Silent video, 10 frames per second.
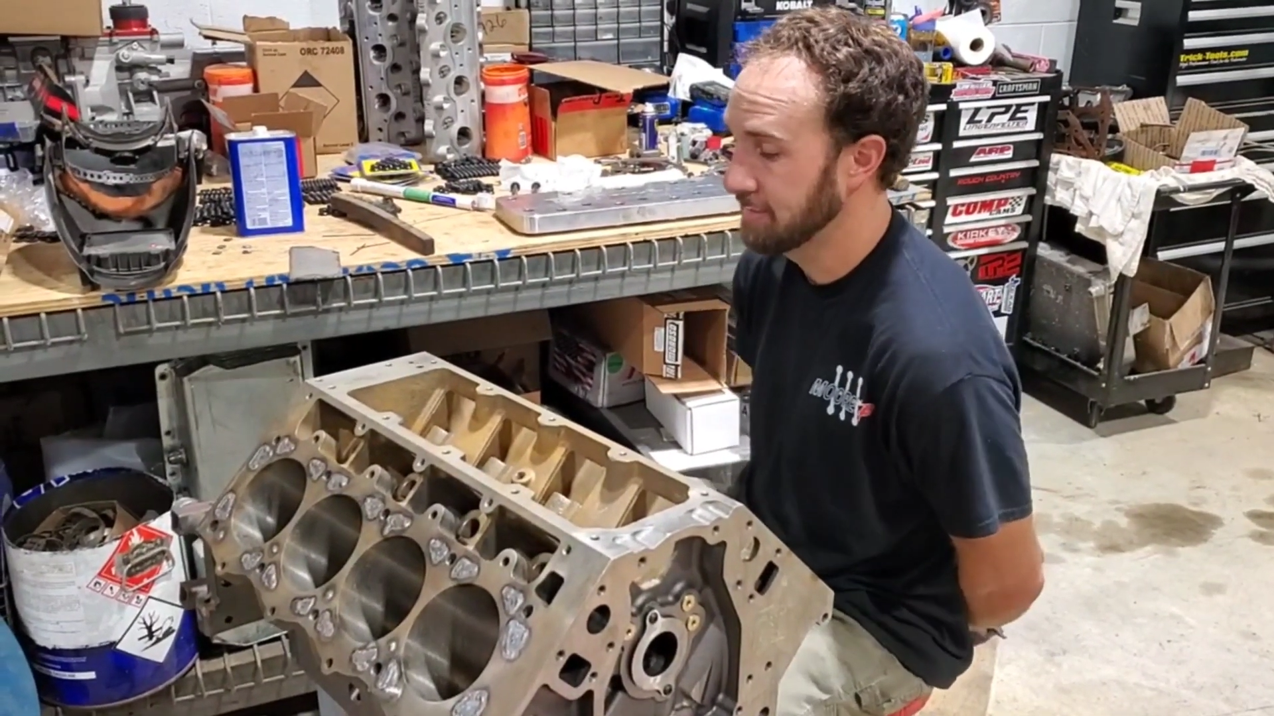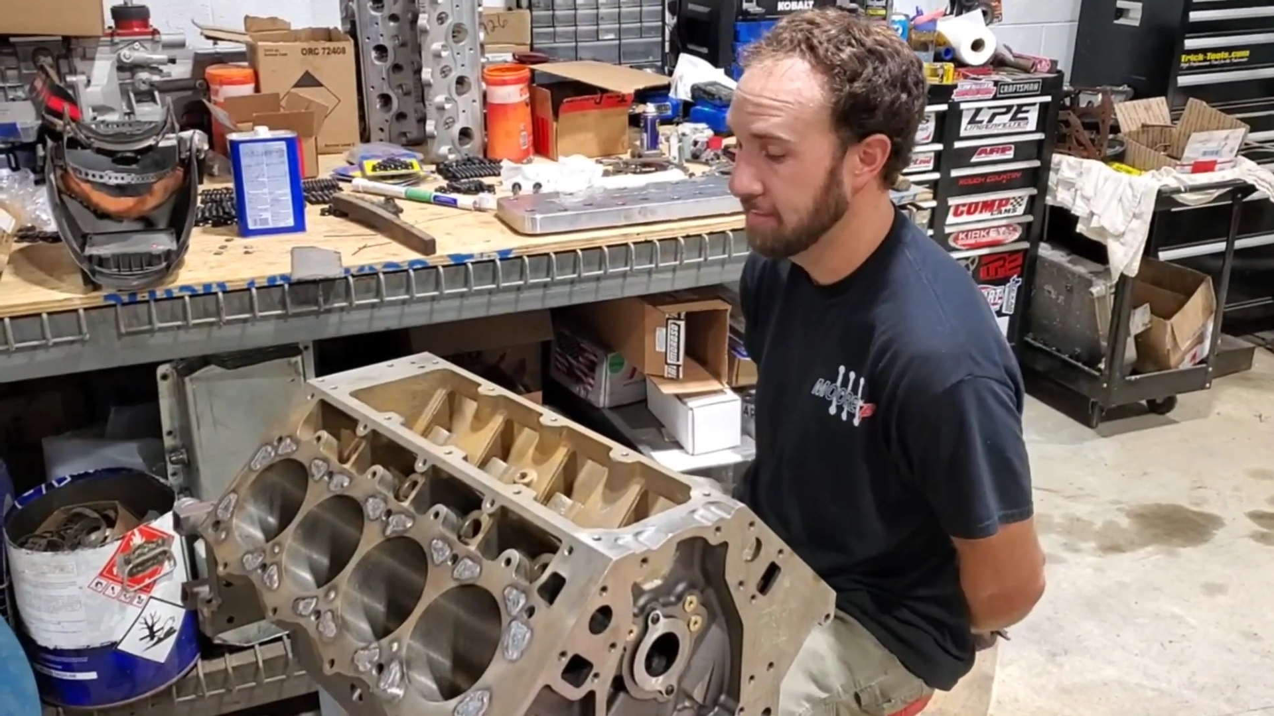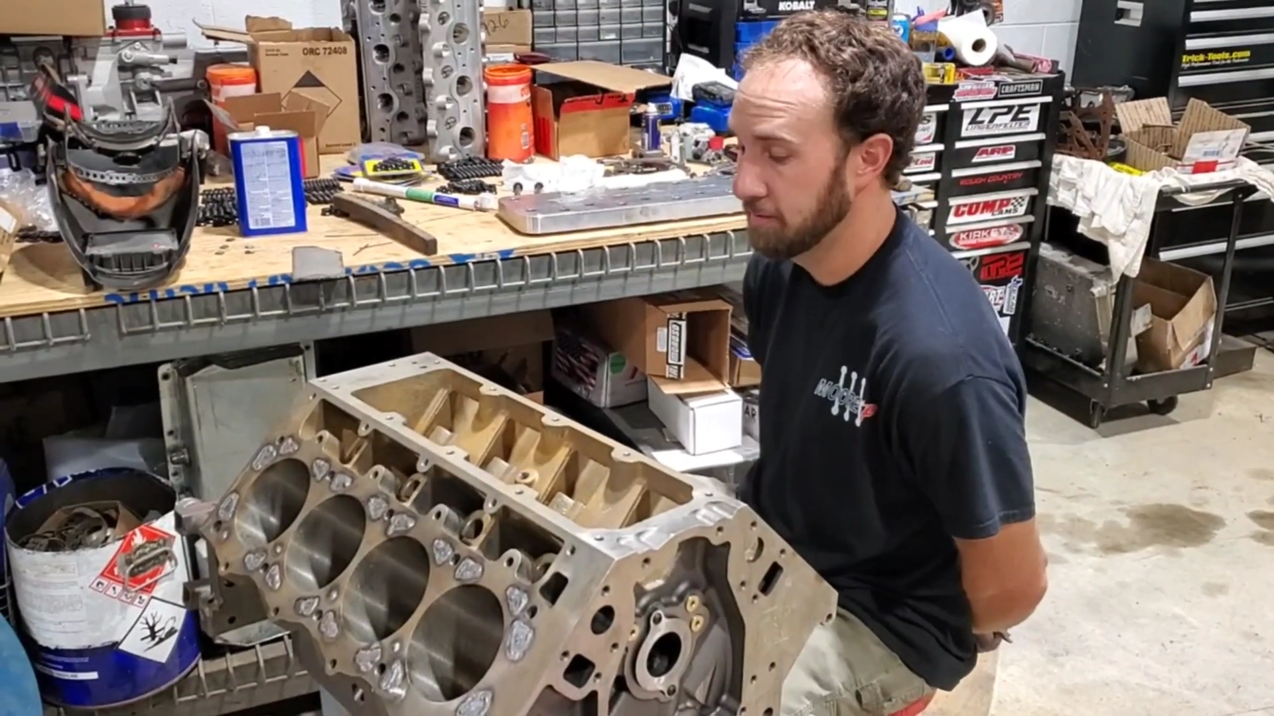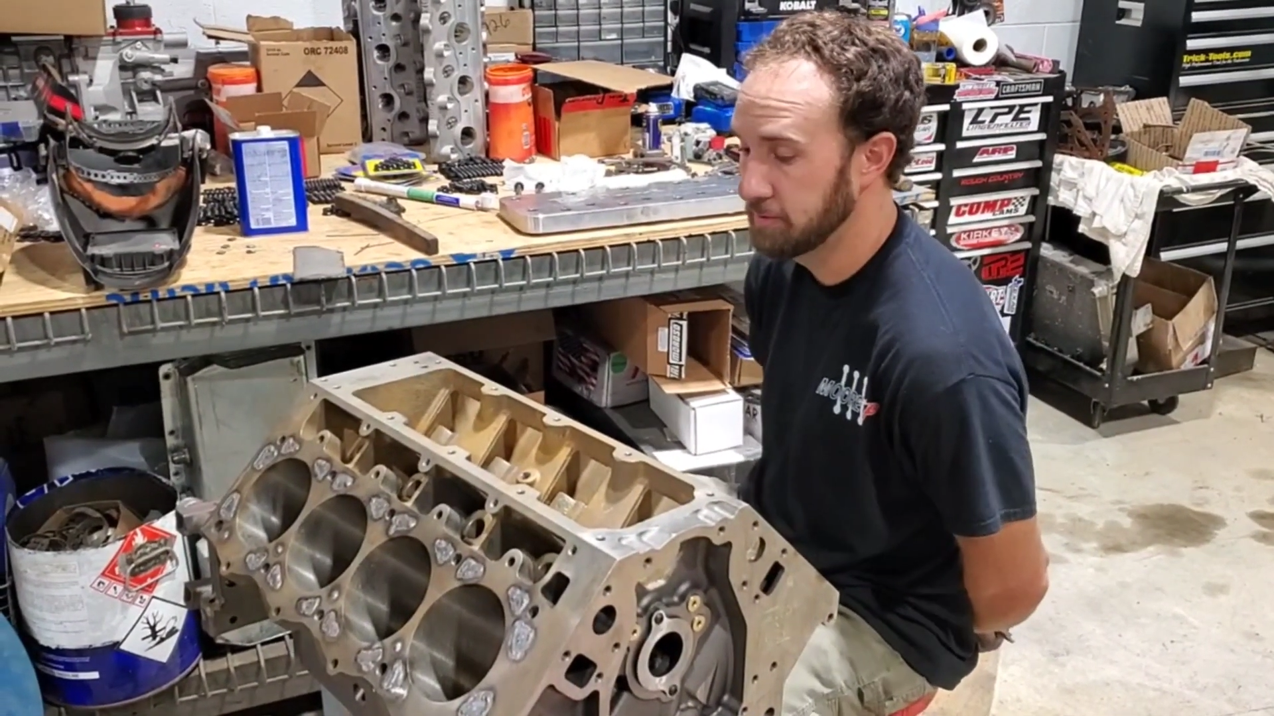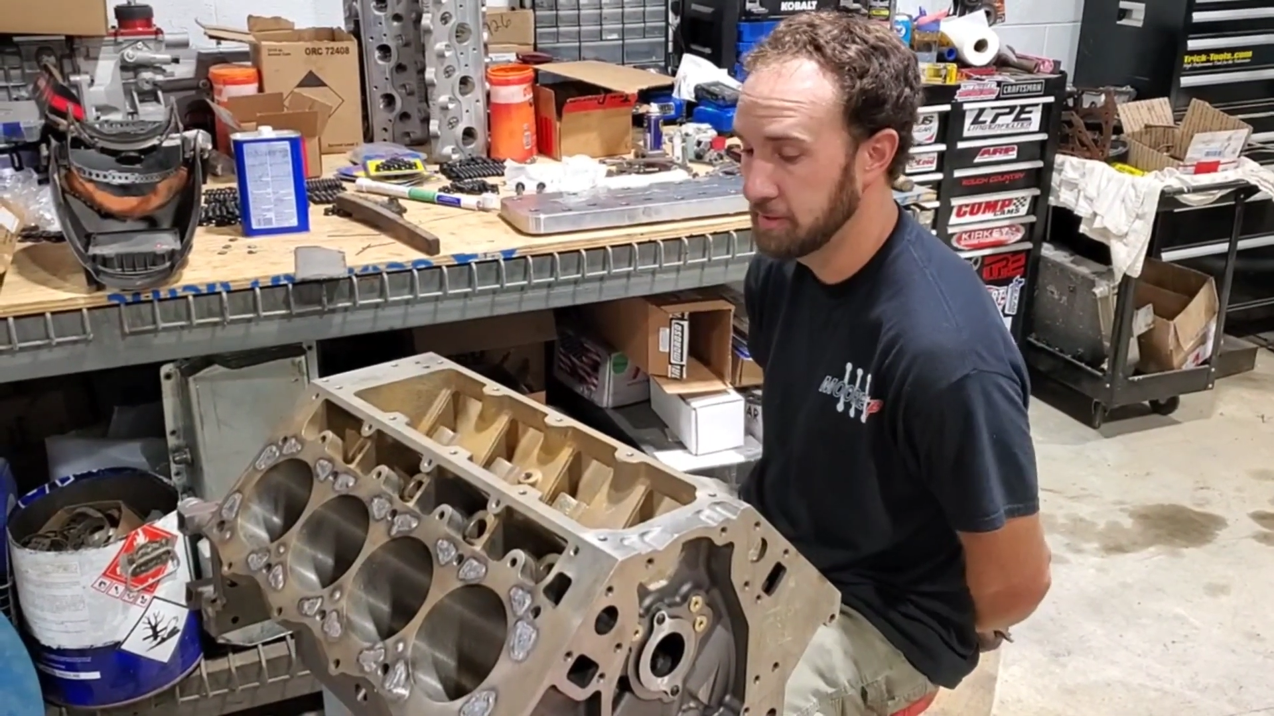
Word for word: enough